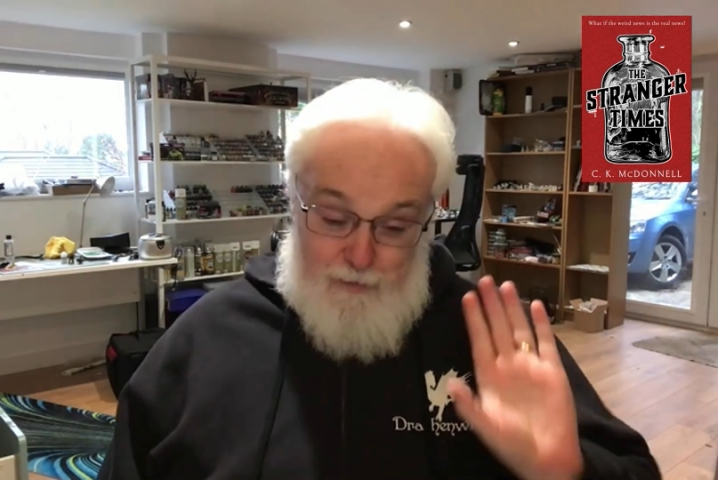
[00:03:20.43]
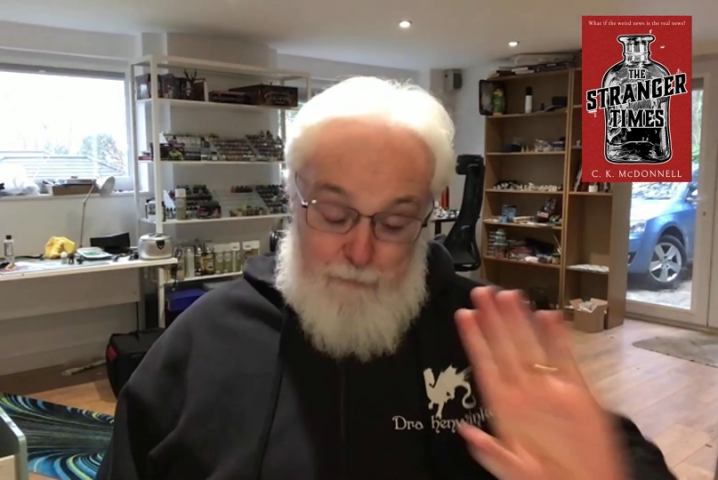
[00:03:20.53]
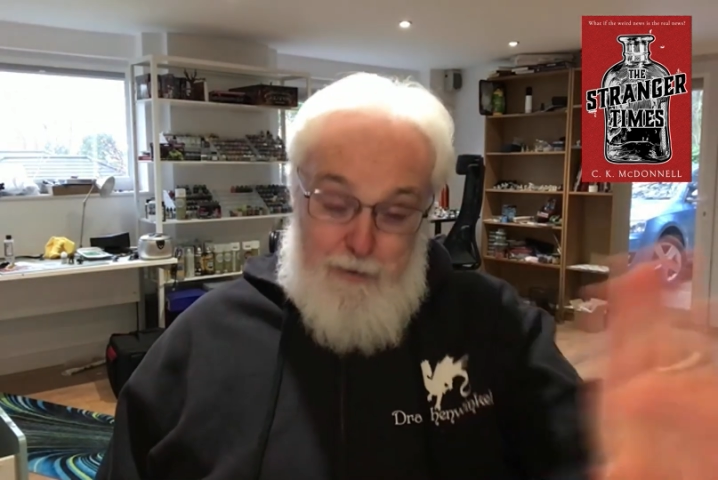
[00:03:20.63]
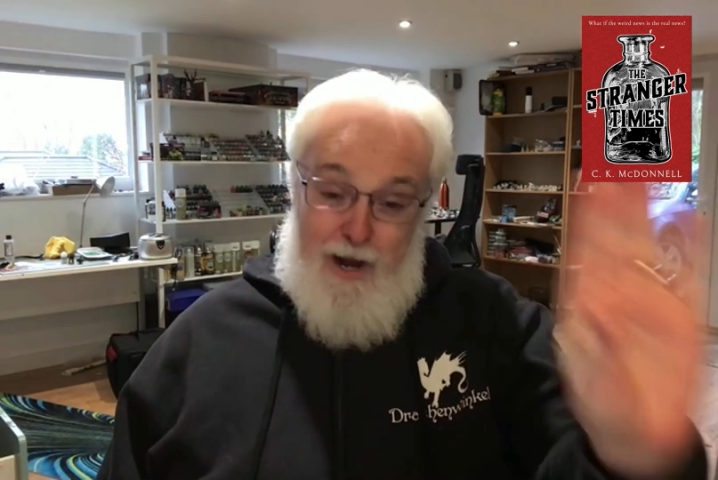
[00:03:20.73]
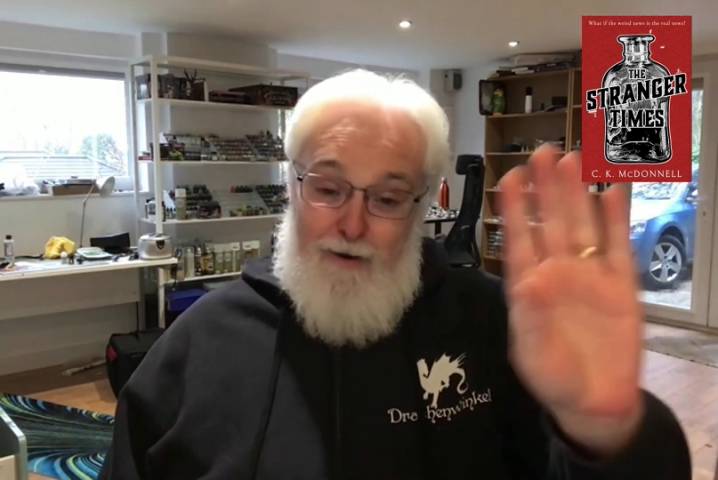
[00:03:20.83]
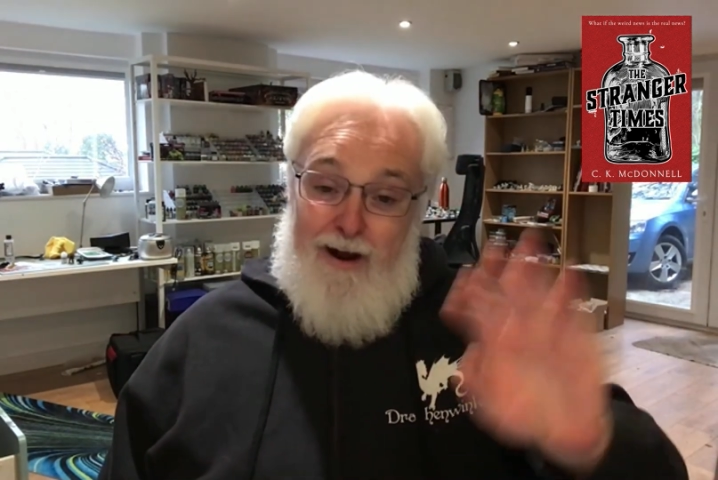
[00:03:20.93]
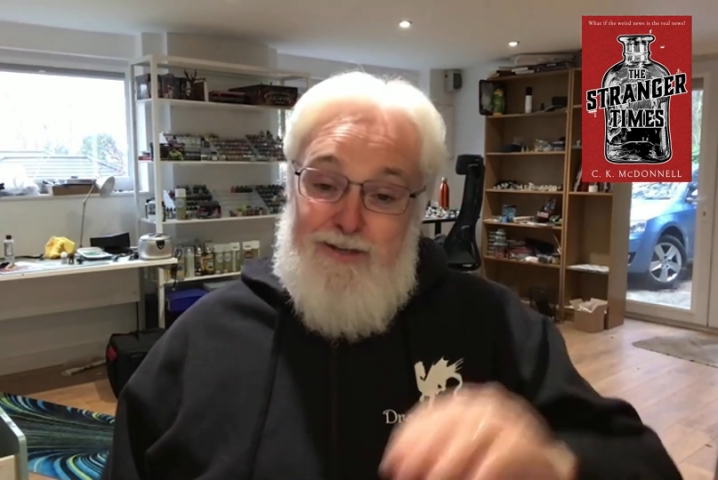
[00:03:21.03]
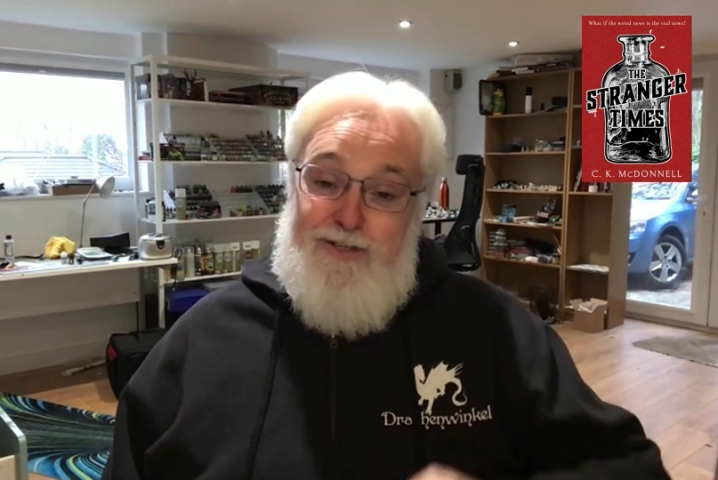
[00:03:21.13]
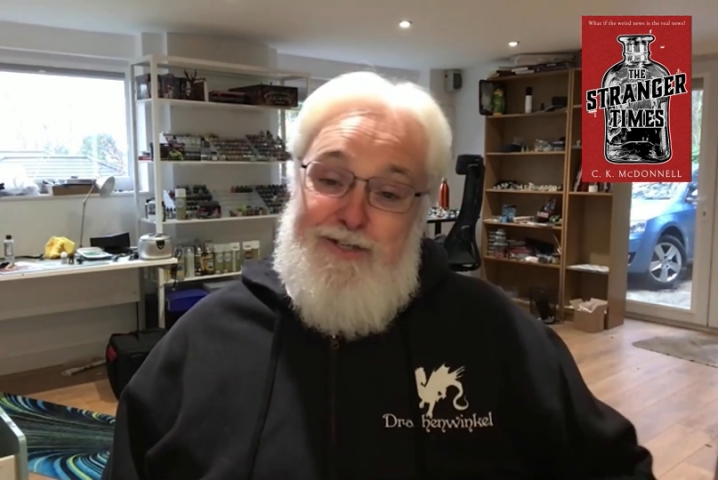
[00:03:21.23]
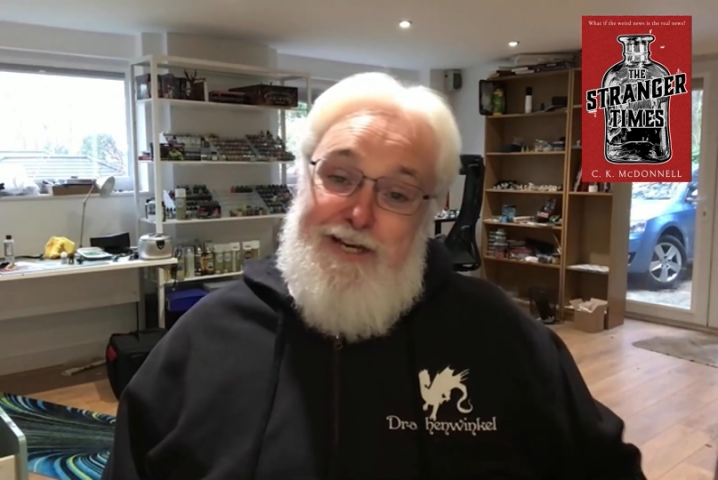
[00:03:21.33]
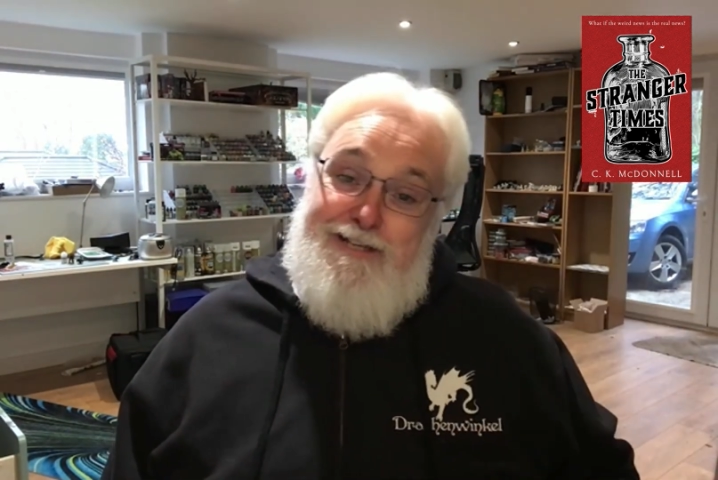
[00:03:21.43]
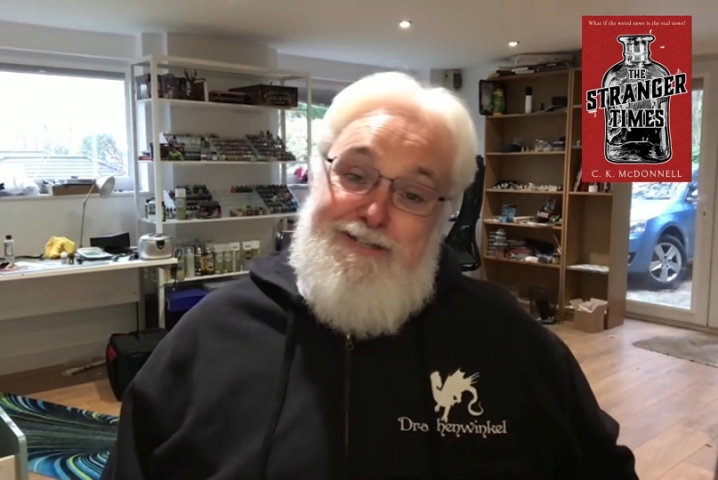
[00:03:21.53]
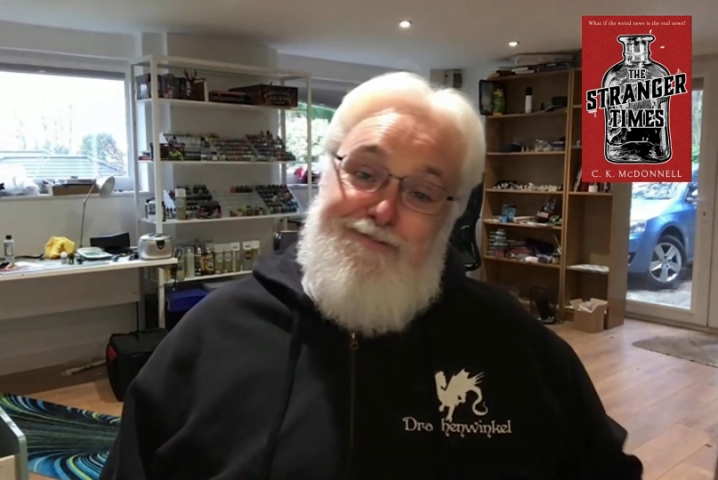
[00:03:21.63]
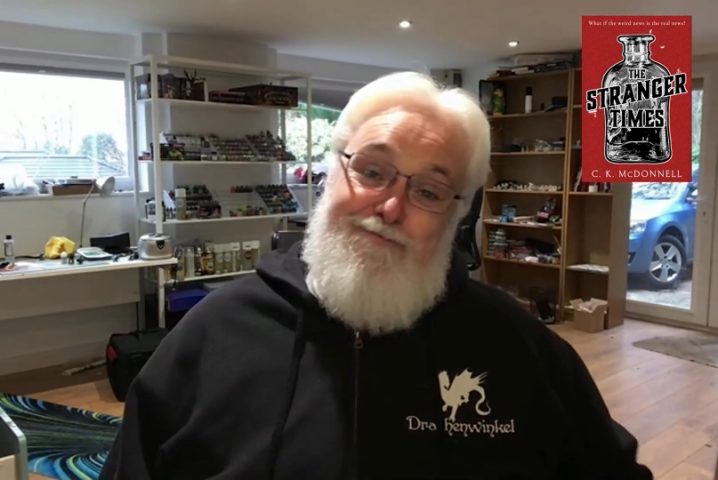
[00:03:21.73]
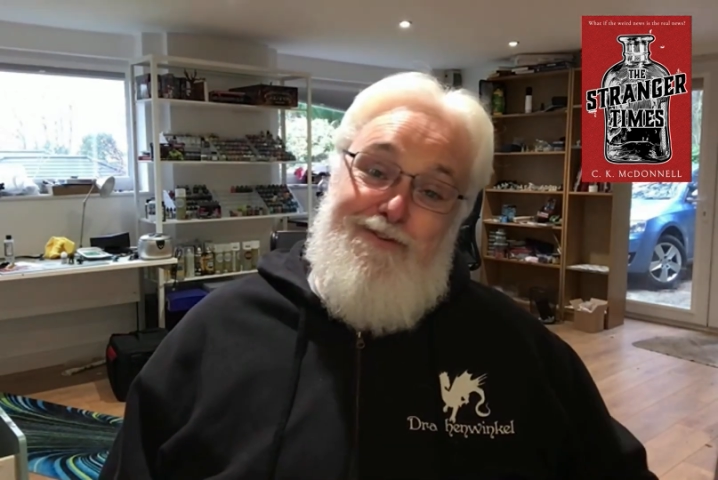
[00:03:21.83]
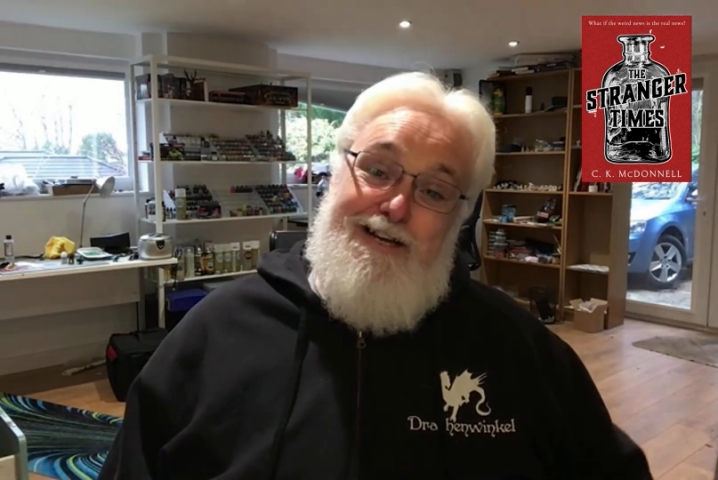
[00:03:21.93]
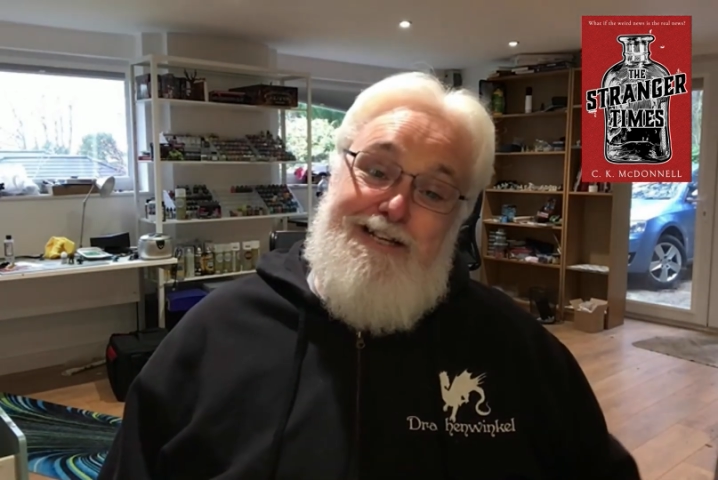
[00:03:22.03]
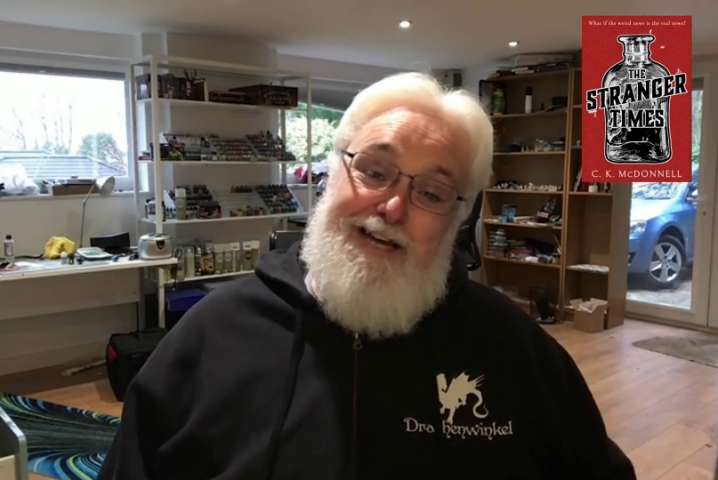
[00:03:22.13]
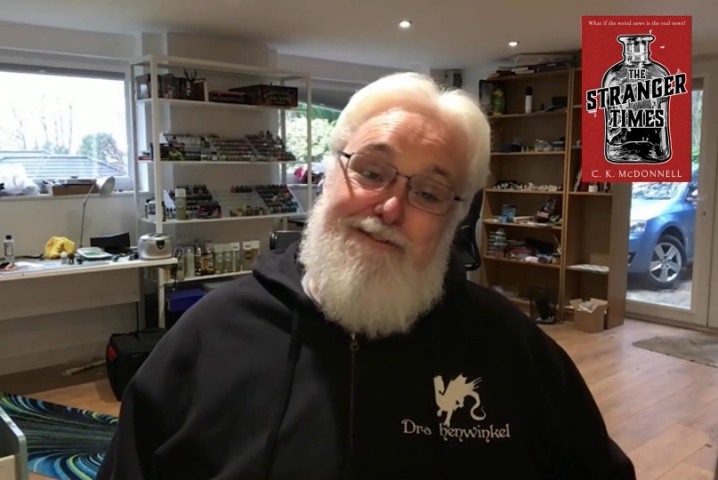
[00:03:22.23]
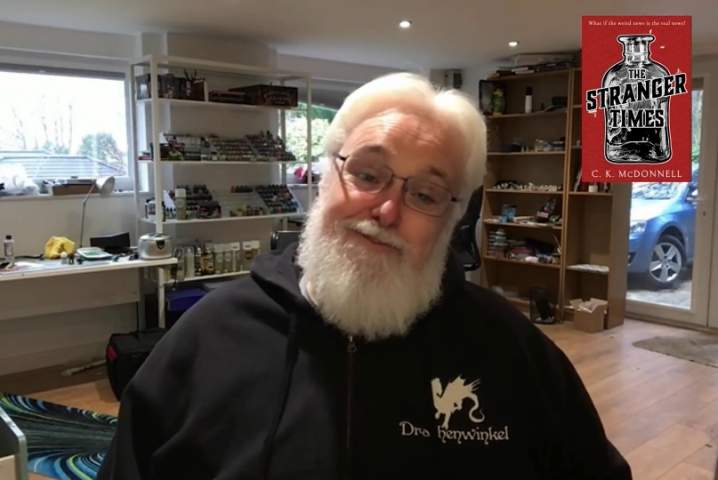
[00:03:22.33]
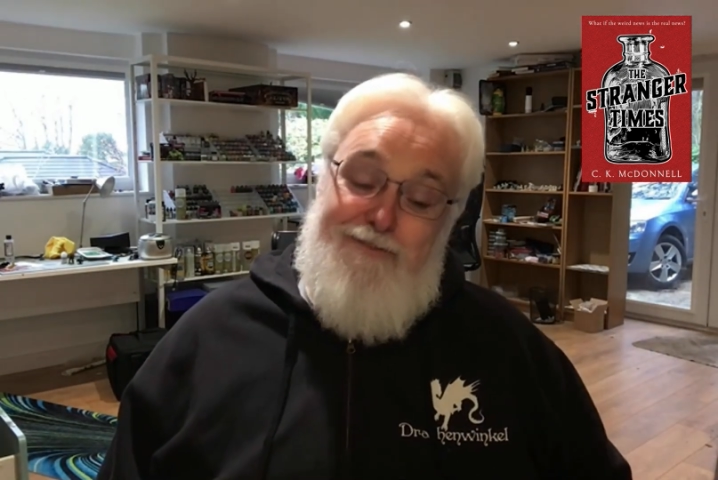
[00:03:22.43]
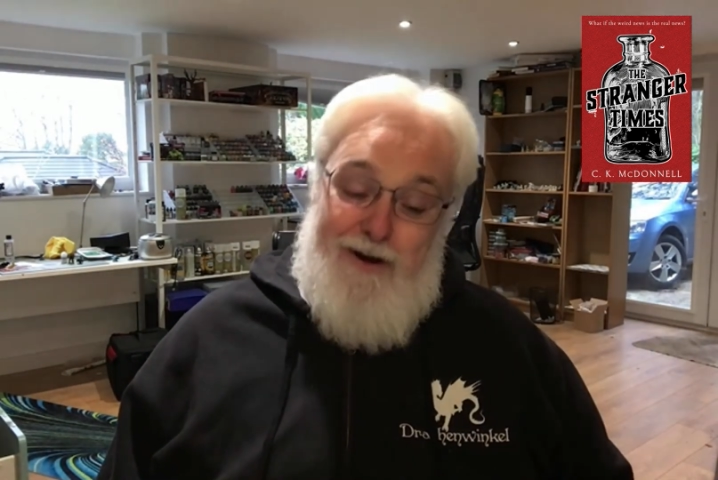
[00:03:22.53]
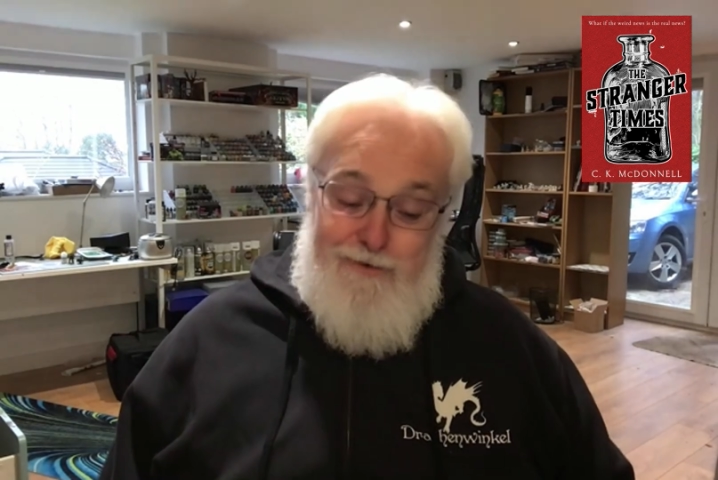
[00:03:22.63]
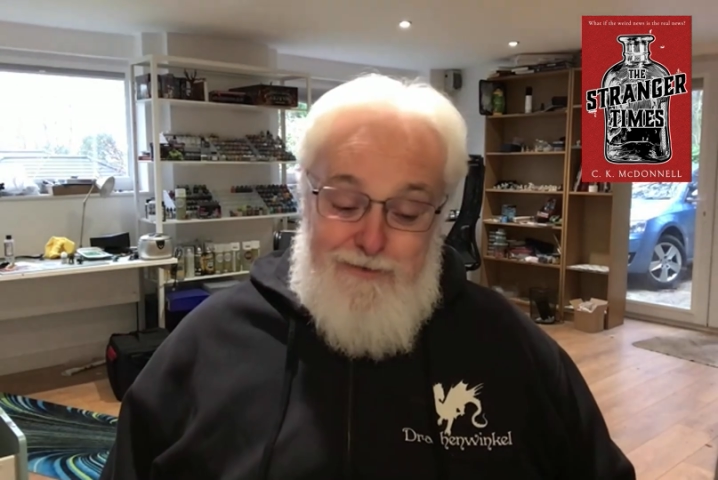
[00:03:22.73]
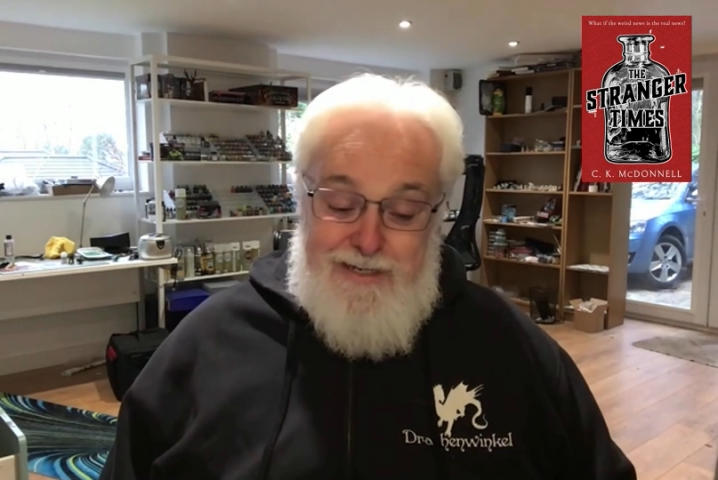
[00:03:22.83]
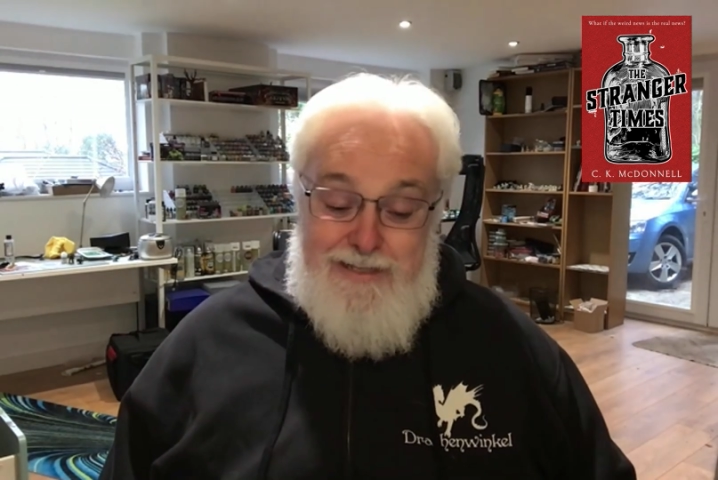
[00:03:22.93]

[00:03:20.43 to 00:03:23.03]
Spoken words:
Bare arse cheeks running down the road,